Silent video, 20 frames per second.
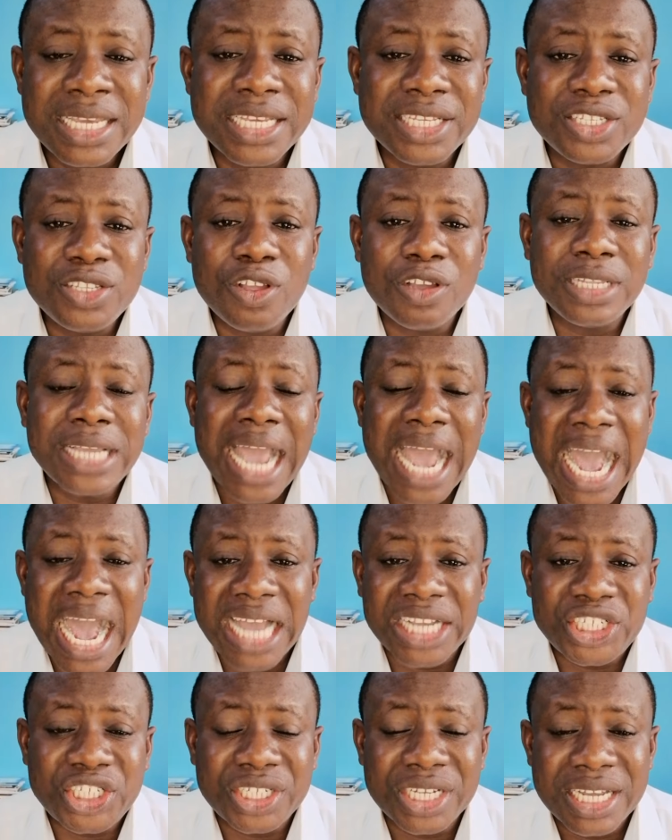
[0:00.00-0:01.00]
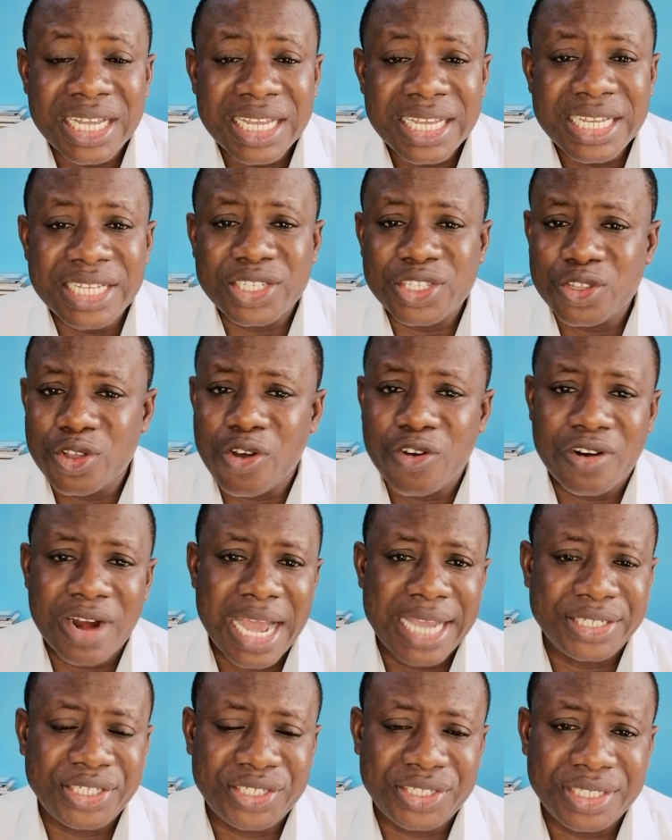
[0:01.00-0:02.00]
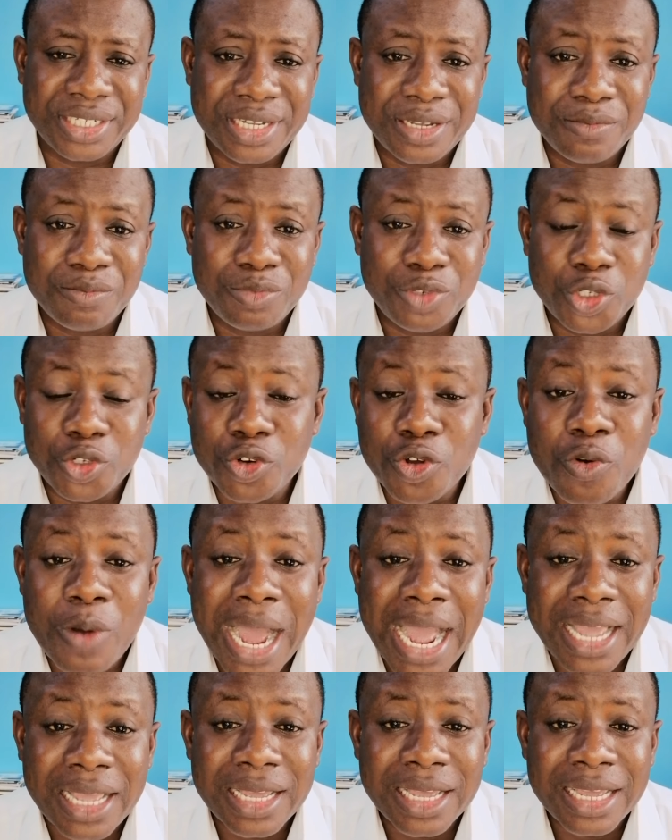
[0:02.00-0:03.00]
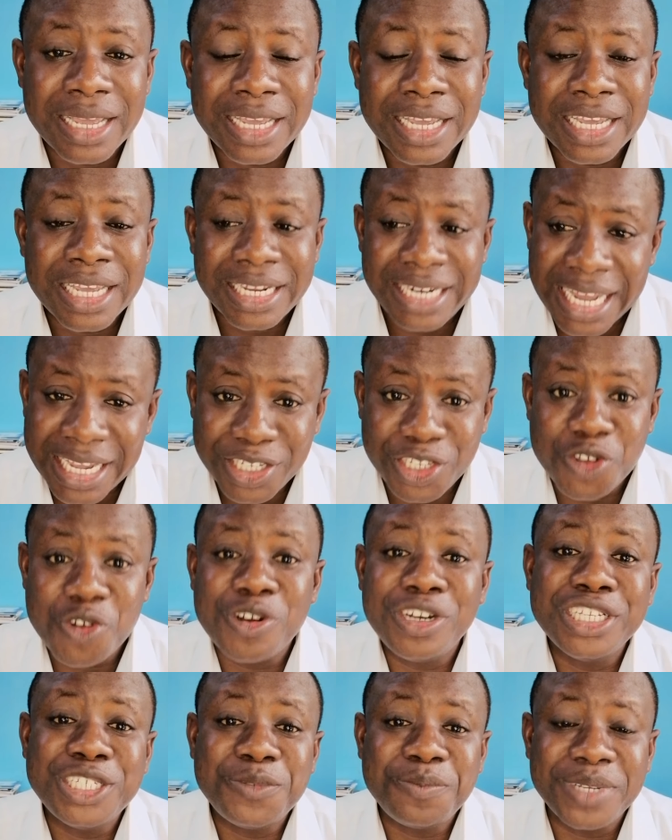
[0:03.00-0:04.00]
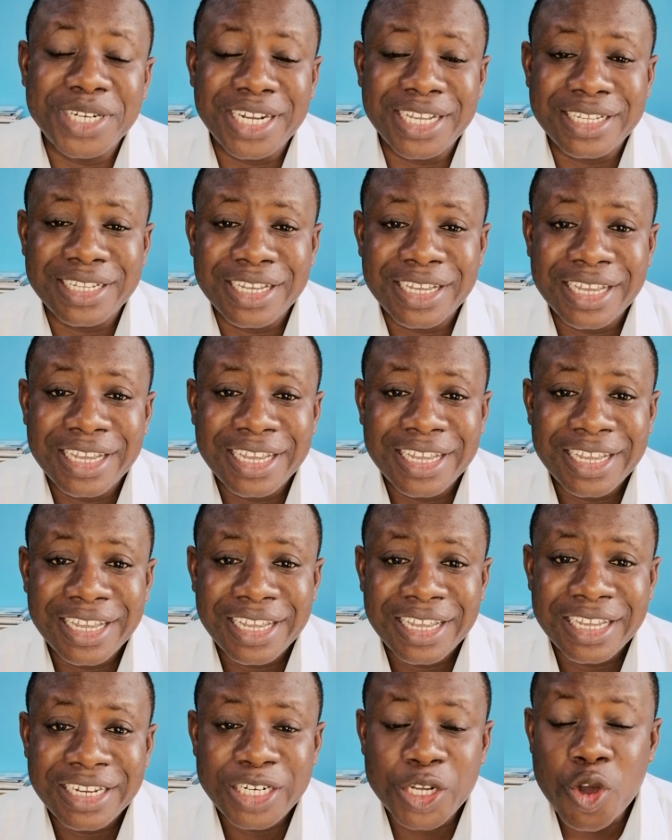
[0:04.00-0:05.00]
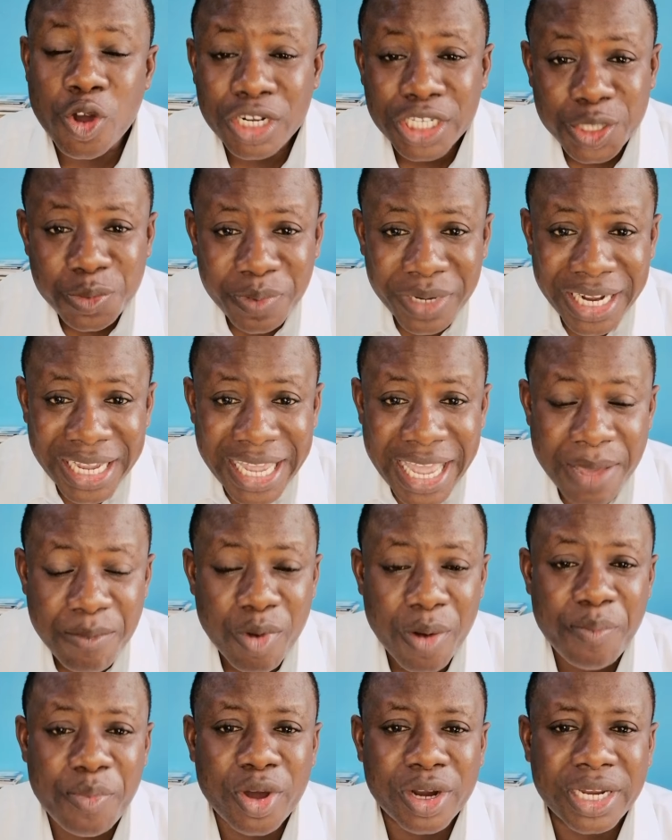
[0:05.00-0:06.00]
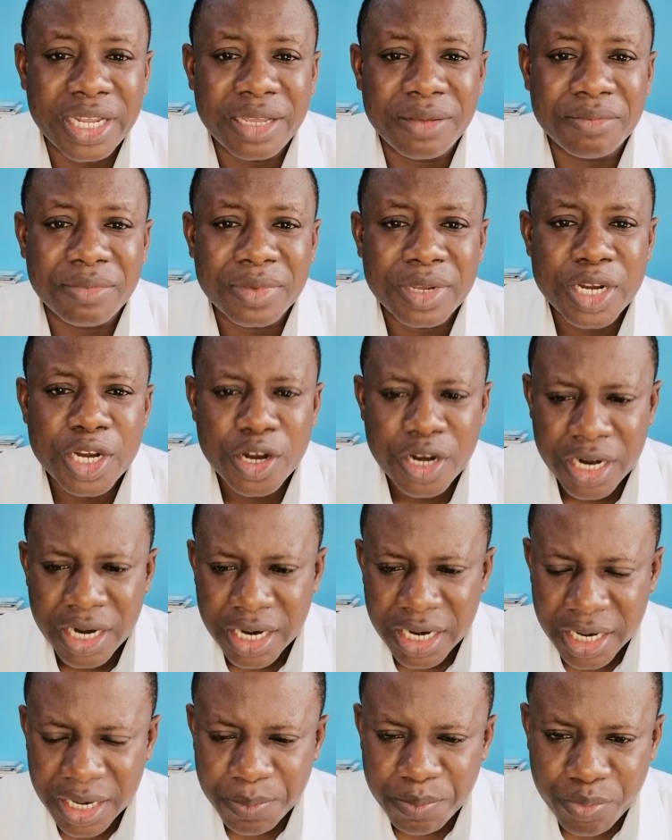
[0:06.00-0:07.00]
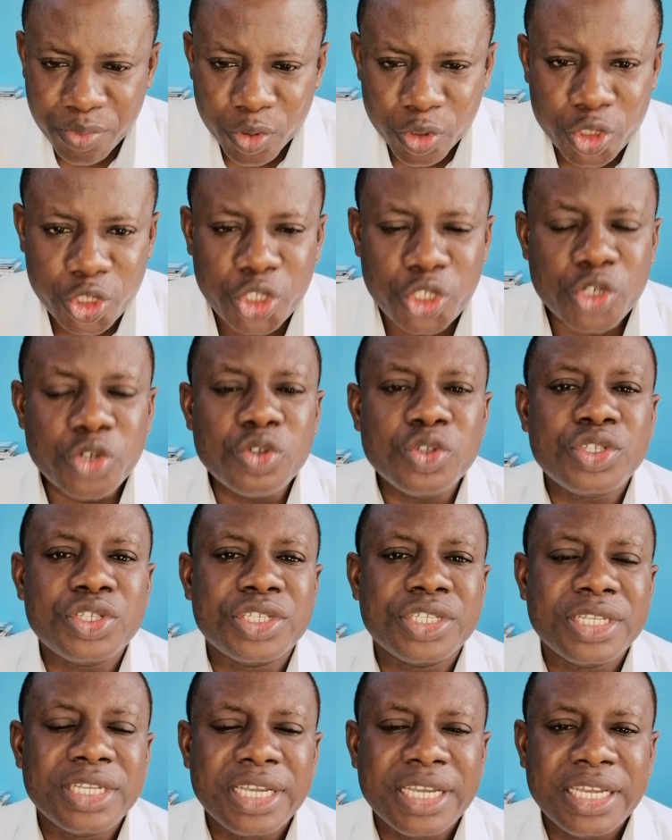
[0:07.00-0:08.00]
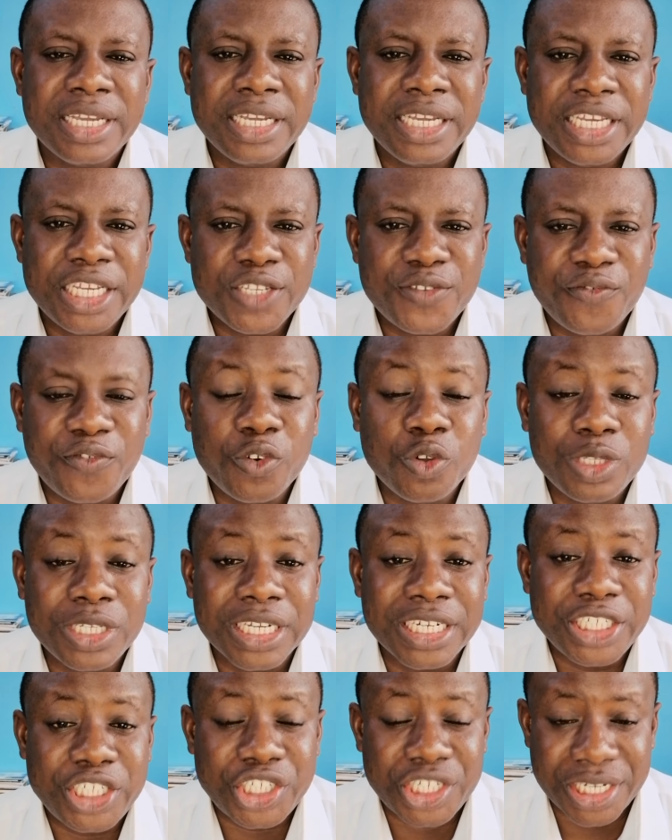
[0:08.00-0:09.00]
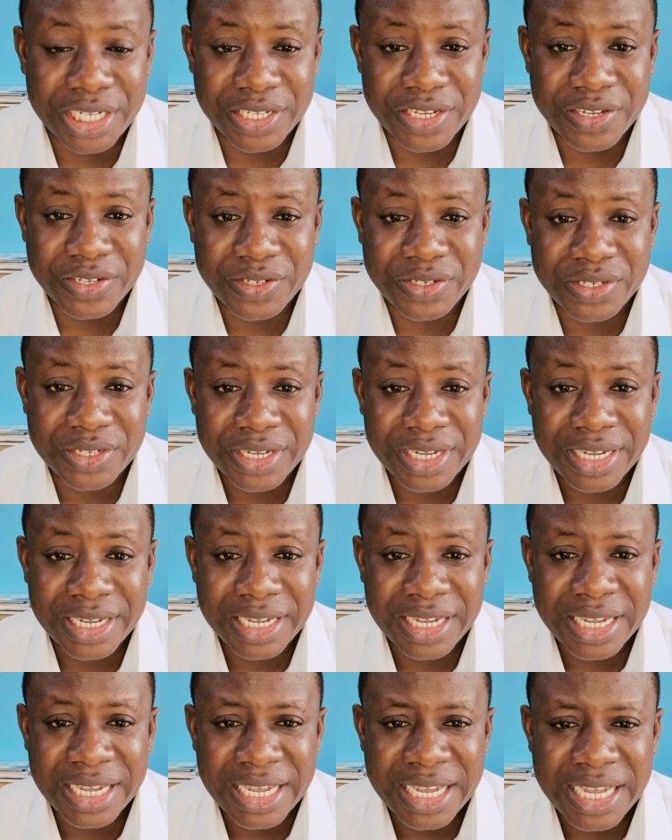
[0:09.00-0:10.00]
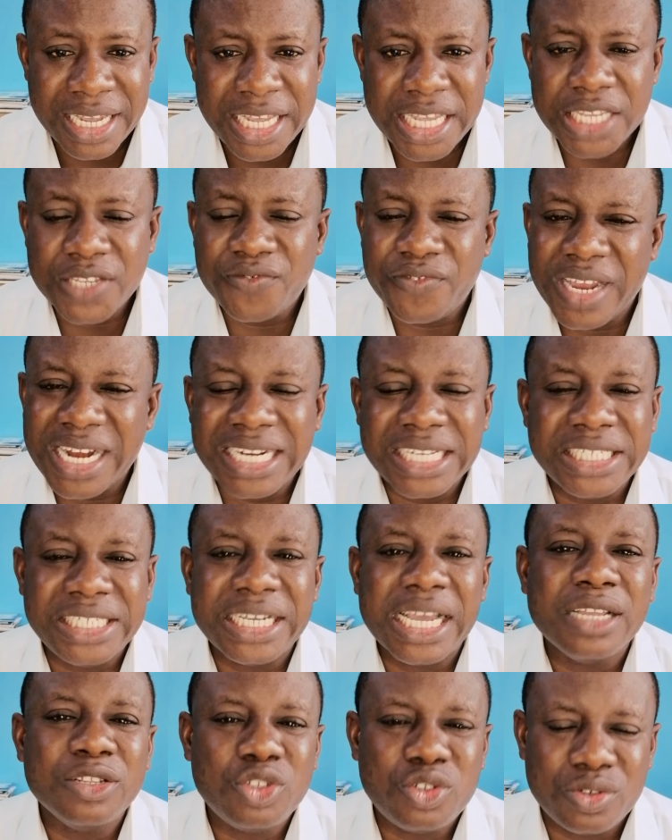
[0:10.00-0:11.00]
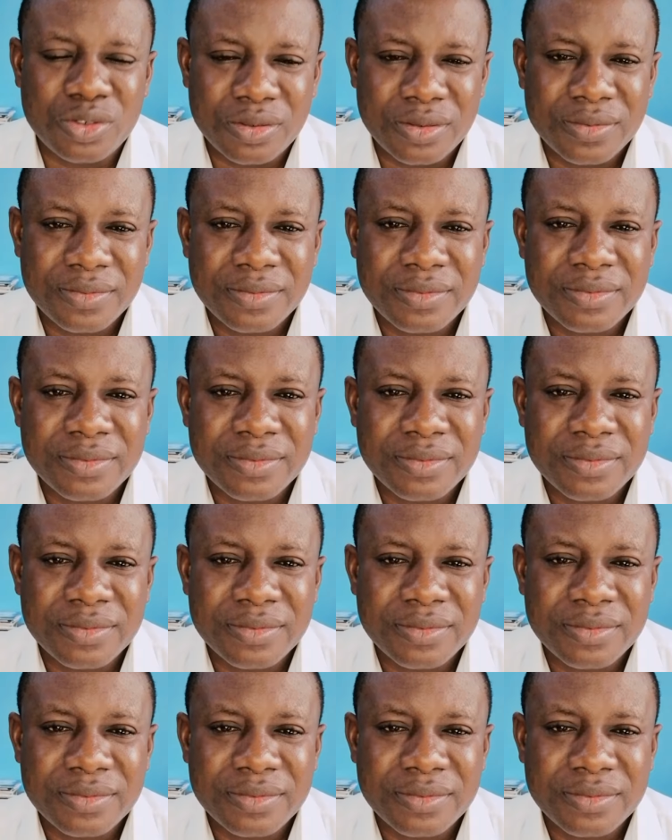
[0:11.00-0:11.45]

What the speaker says: He's not harsh. He's not rash. Do you know why? That's the Holy Spirit. The Holy Spirit came upon him, produced his fruit in Jesus. He's very gentle.